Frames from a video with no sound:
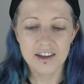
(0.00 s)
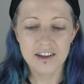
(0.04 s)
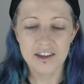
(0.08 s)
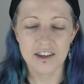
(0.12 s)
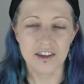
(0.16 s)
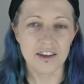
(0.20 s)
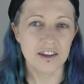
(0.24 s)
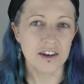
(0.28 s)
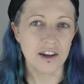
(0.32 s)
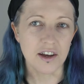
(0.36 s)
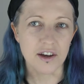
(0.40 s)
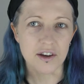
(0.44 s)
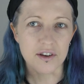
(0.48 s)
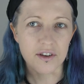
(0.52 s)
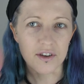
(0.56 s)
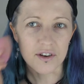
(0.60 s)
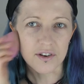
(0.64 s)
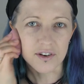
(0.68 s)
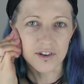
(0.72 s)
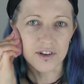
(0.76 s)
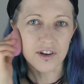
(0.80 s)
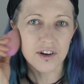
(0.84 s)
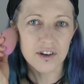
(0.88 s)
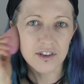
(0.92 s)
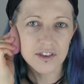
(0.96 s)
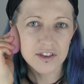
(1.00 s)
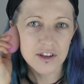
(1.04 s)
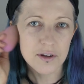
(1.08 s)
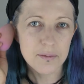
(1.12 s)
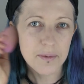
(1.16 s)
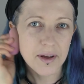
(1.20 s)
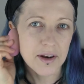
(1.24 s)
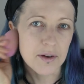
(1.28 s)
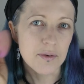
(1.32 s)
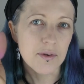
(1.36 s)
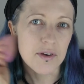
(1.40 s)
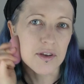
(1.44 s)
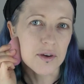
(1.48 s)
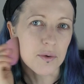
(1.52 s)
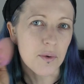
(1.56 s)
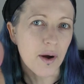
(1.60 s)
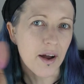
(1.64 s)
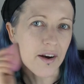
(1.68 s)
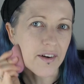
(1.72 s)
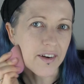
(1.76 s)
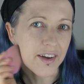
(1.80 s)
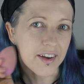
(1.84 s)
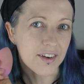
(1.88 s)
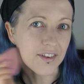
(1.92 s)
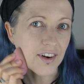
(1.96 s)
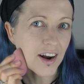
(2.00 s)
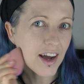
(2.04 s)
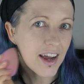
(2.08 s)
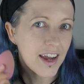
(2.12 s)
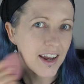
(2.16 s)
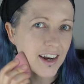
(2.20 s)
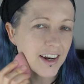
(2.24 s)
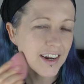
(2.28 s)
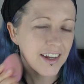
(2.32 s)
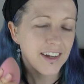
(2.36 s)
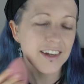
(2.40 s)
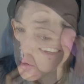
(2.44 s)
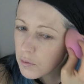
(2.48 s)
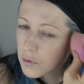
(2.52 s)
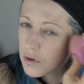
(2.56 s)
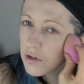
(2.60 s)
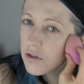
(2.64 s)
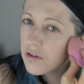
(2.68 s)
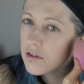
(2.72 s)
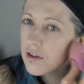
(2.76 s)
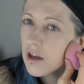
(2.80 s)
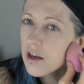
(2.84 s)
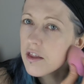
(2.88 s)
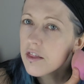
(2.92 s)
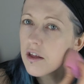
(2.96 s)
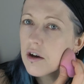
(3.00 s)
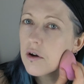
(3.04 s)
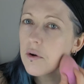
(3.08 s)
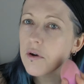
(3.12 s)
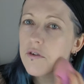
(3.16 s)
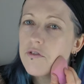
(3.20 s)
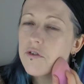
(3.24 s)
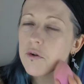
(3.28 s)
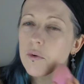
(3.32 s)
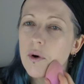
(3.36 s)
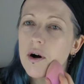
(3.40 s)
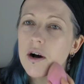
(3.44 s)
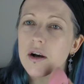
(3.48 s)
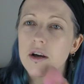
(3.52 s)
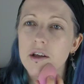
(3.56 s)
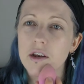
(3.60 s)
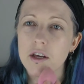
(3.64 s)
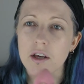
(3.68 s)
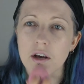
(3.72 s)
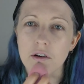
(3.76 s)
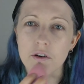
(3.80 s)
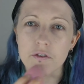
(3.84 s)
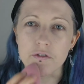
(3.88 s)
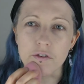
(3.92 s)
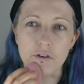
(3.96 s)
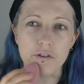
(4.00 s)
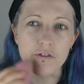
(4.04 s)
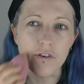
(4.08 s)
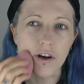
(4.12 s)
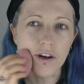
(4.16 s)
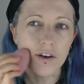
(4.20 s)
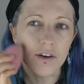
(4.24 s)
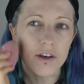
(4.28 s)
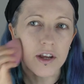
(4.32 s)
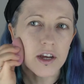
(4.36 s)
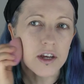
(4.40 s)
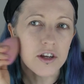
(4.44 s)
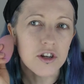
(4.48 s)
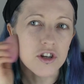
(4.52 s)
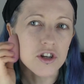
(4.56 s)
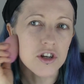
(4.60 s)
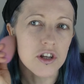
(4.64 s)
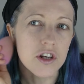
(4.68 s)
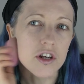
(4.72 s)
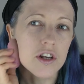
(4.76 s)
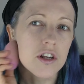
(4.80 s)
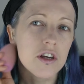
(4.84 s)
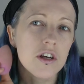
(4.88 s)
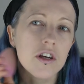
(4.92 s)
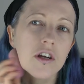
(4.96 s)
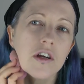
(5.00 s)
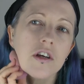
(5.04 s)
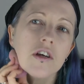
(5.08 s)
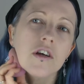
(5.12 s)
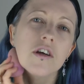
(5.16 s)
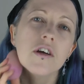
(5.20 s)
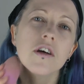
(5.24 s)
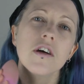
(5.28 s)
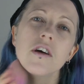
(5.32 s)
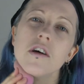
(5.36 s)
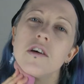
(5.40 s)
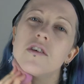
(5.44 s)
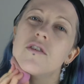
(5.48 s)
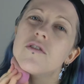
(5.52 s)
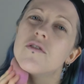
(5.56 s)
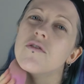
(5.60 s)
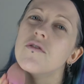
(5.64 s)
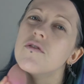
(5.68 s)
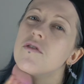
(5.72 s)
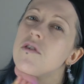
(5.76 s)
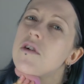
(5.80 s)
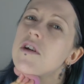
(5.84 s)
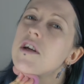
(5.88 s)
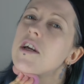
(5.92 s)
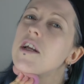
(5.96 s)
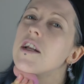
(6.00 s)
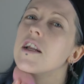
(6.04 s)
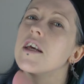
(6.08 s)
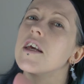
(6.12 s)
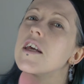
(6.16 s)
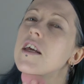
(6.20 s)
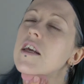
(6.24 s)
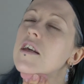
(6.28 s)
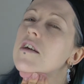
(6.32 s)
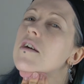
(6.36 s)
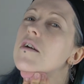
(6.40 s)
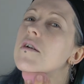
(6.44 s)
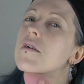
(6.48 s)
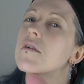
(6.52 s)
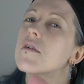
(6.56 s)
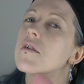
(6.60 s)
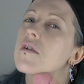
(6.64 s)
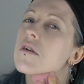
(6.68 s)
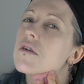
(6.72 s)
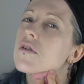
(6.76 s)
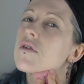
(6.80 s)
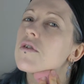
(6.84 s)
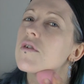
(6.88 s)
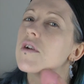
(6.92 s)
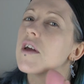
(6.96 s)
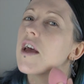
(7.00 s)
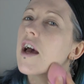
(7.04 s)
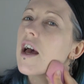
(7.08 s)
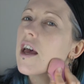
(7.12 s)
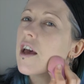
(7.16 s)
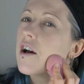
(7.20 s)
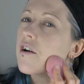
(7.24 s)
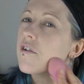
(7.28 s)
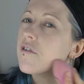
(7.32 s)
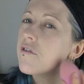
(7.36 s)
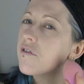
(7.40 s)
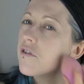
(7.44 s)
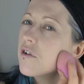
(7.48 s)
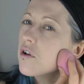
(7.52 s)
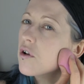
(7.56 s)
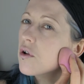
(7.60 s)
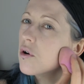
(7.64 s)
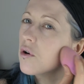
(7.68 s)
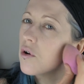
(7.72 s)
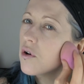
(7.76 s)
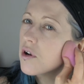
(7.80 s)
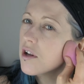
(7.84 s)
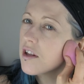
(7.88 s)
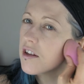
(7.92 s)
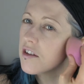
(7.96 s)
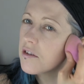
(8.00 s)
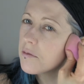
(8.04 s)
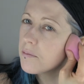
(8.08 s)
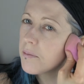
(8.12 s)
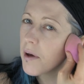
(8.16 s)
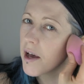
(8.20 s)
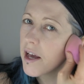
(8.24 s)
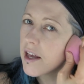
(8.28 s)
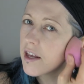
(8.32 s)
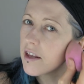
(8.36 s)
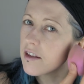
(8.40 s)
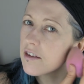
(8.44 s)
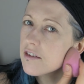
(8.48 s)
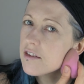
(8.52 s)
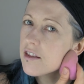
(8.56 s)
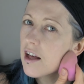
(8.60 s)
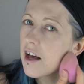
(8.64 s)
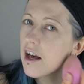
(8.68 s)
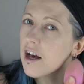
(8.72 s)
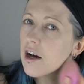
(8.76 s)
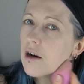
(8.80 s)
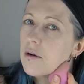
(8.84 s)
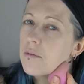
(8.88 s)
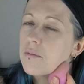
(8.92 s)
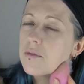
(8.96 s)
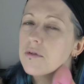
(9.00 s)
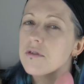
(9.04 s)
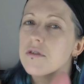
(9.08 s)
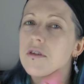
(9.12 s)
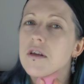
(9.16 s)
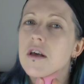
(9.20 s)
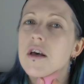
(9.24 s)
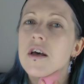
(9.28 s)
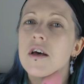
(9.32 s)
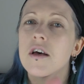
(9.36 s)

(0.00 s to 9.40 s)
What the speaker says: you know, you're a goth no matter what you're wearing, right? I would say though, if you are going to go for a foundation, really create a flawless base. That helps